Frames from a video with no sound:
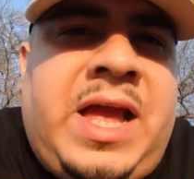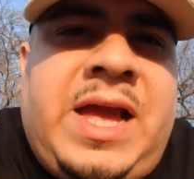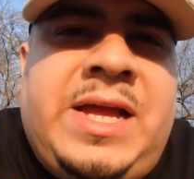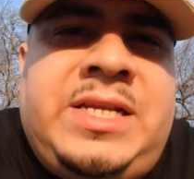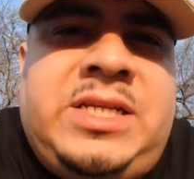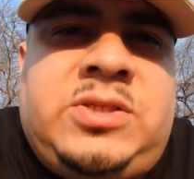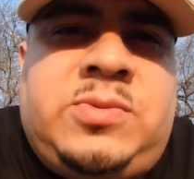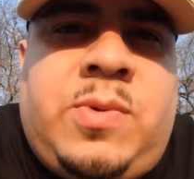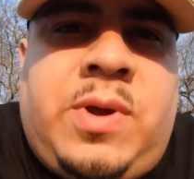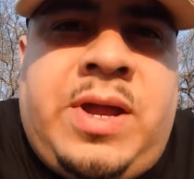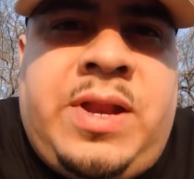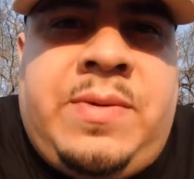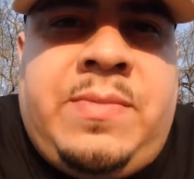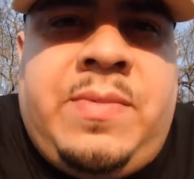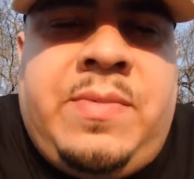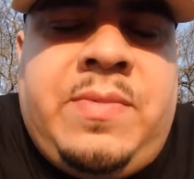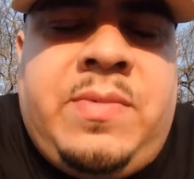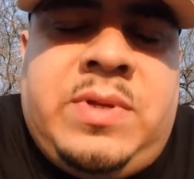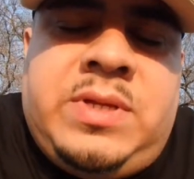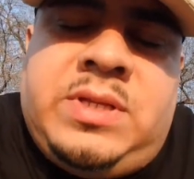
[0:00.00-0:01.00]
I just
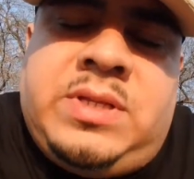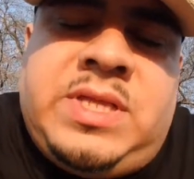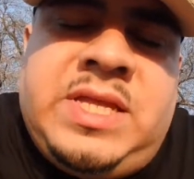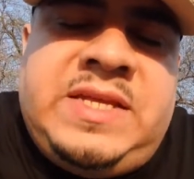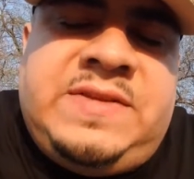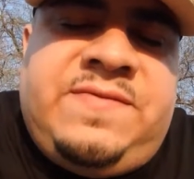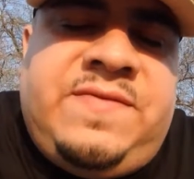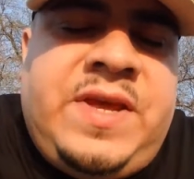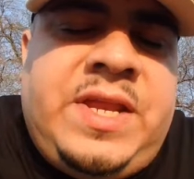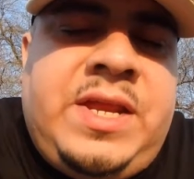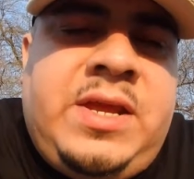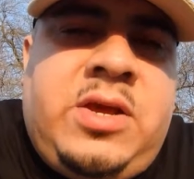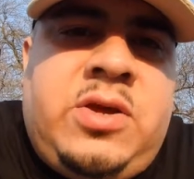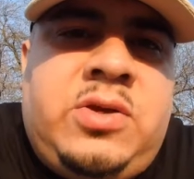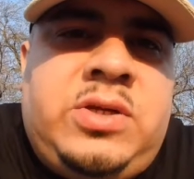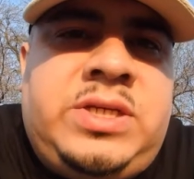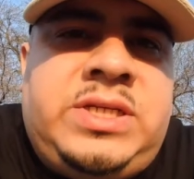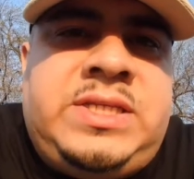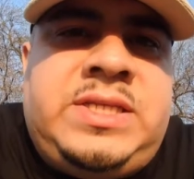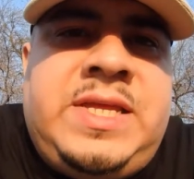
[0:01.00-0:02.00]
wanted this
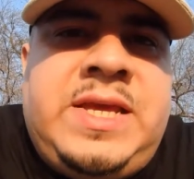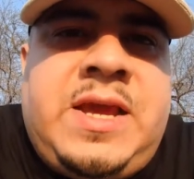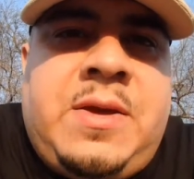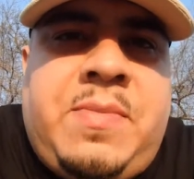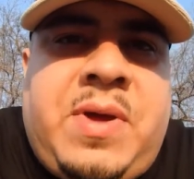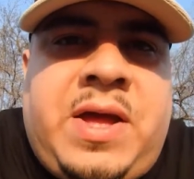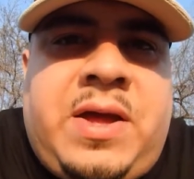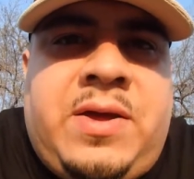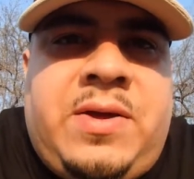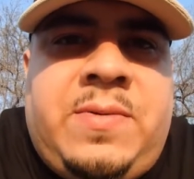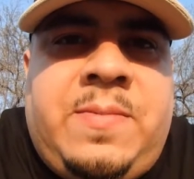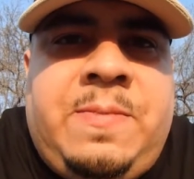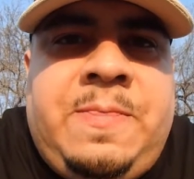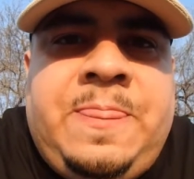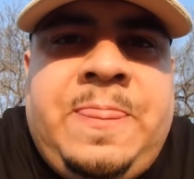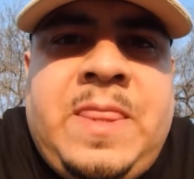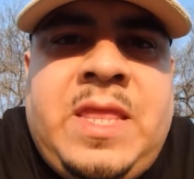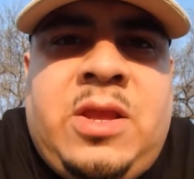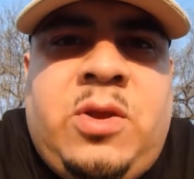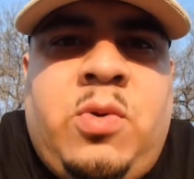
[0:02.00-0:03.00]
video just think about
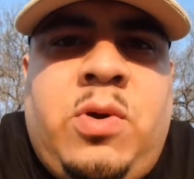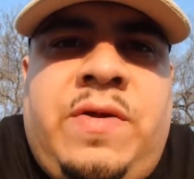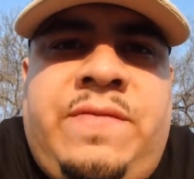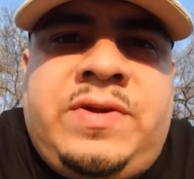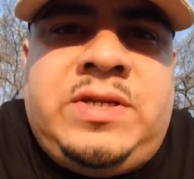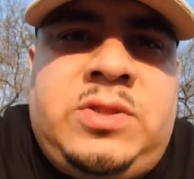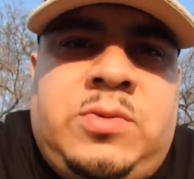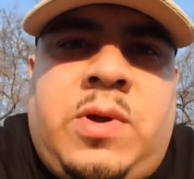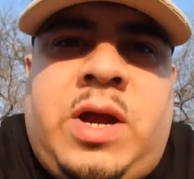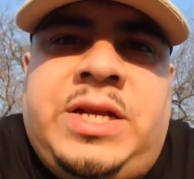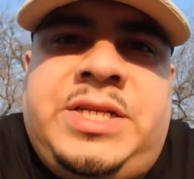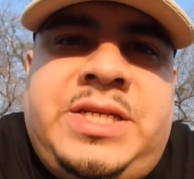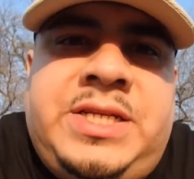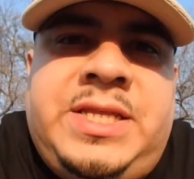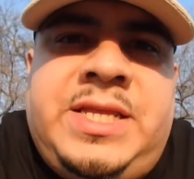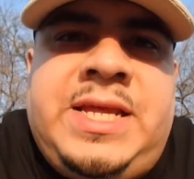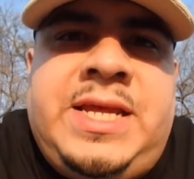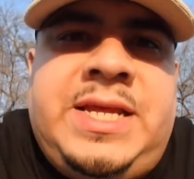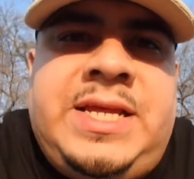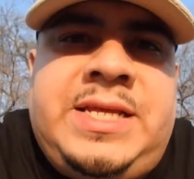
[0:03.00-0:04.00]
whoever's
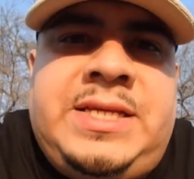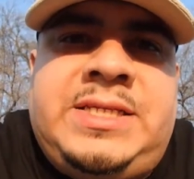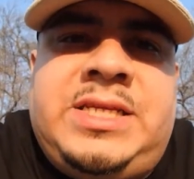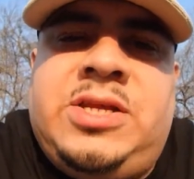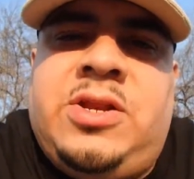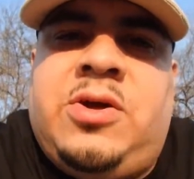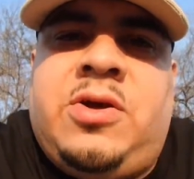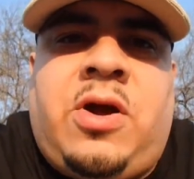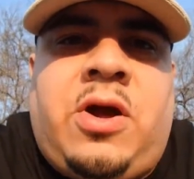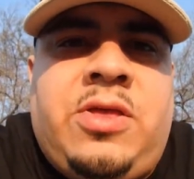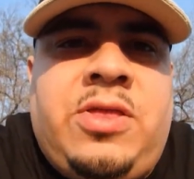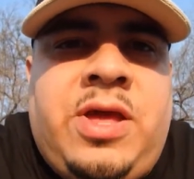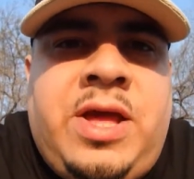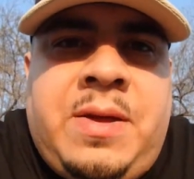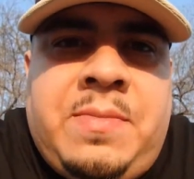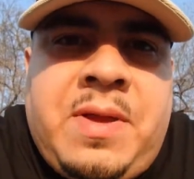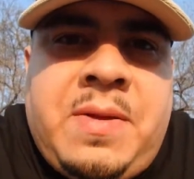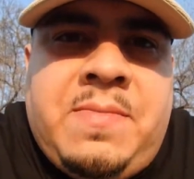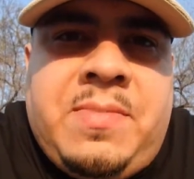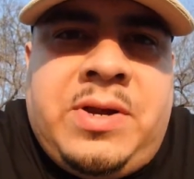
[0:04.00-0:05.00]
watching this, you know, all the
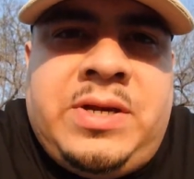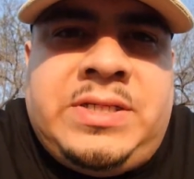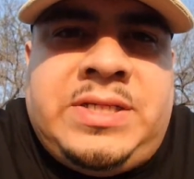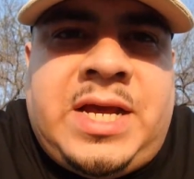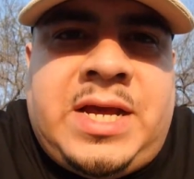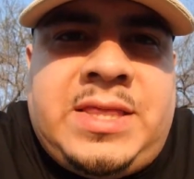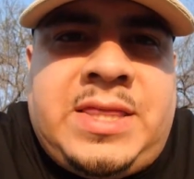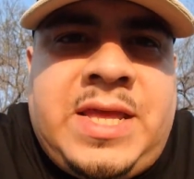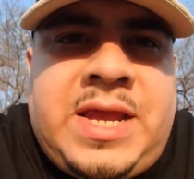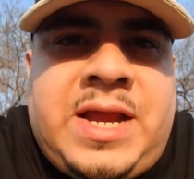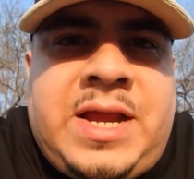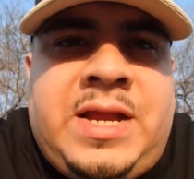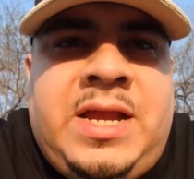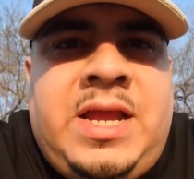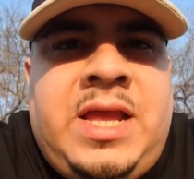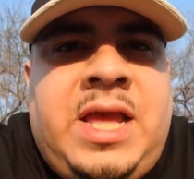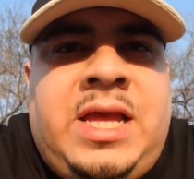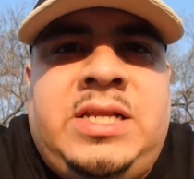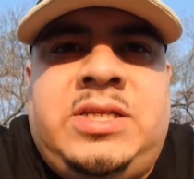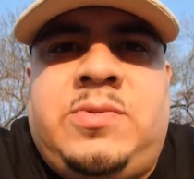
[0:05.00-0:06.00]
hummingbirds out there.
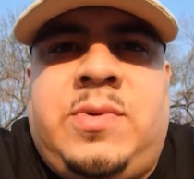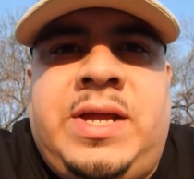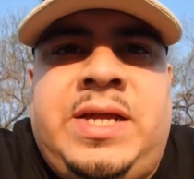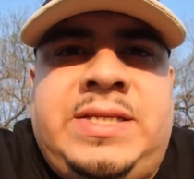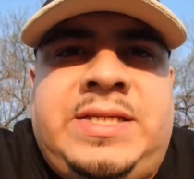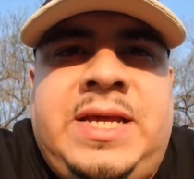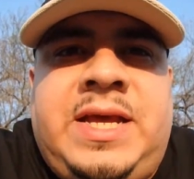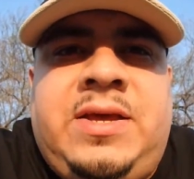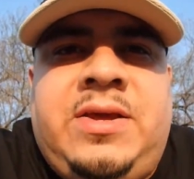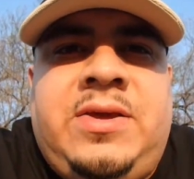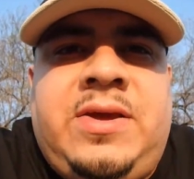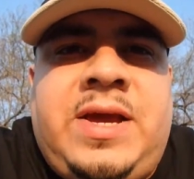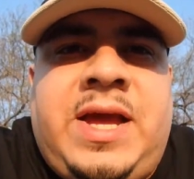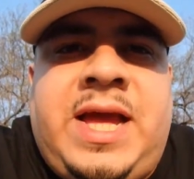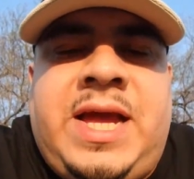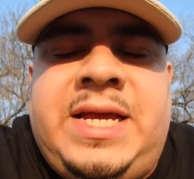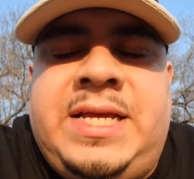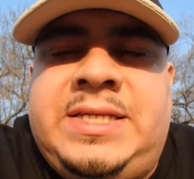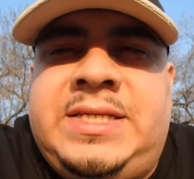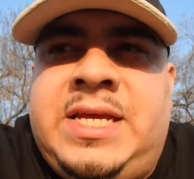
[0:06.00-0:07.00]
Just want to tell you
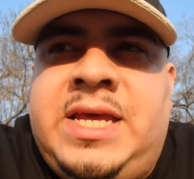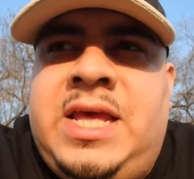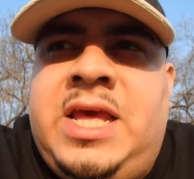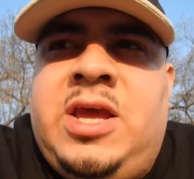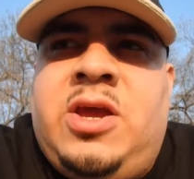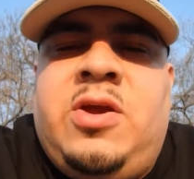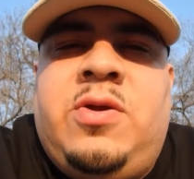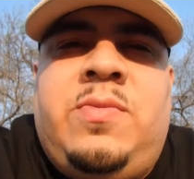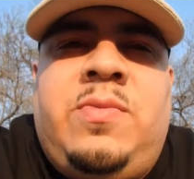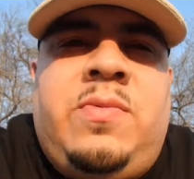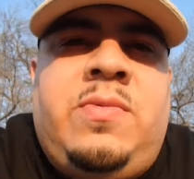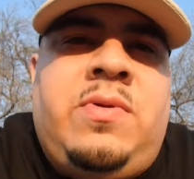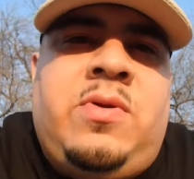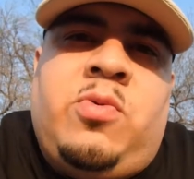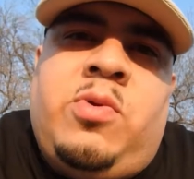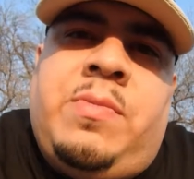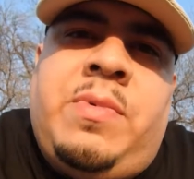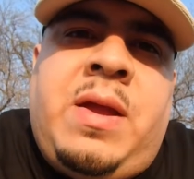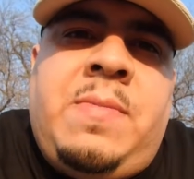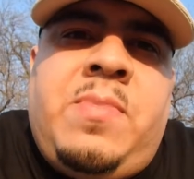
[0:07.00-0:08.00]
guys,
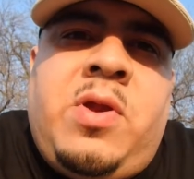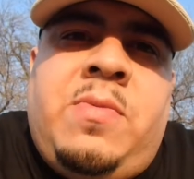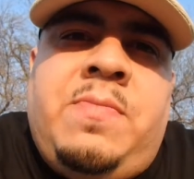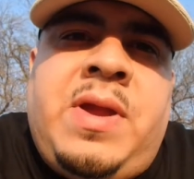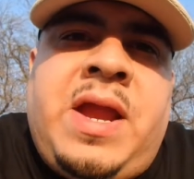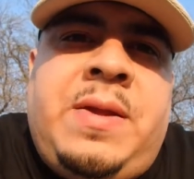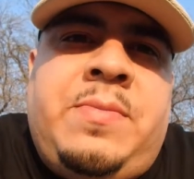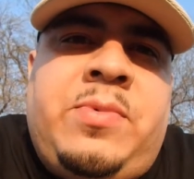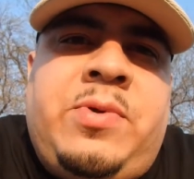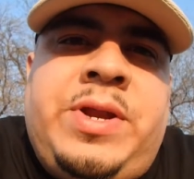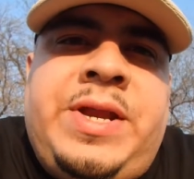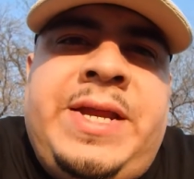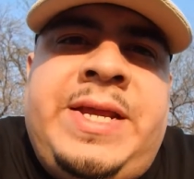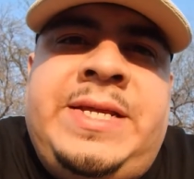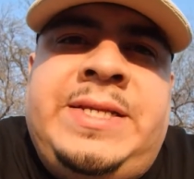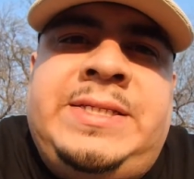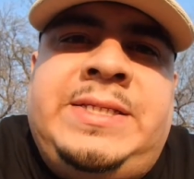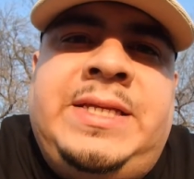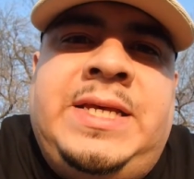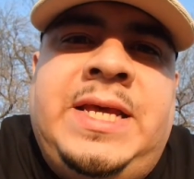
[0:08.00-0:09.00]
remember
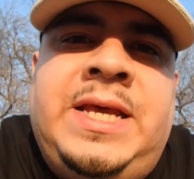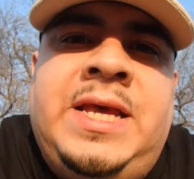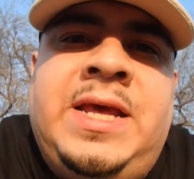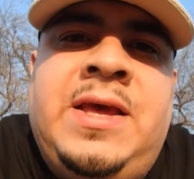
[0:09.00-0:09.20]
memories,